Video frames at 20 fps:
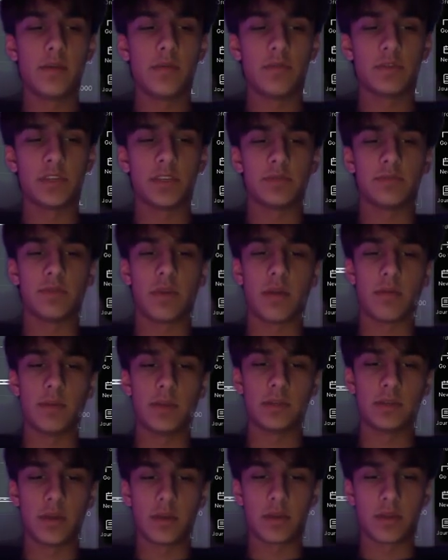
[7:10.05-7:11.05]
which is probably
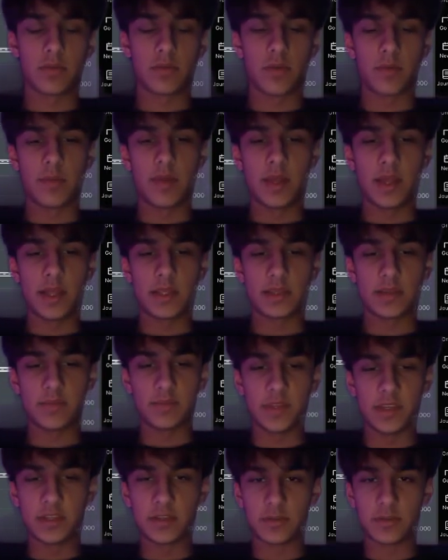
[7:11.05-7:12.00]
stronger than 1 minute SMT.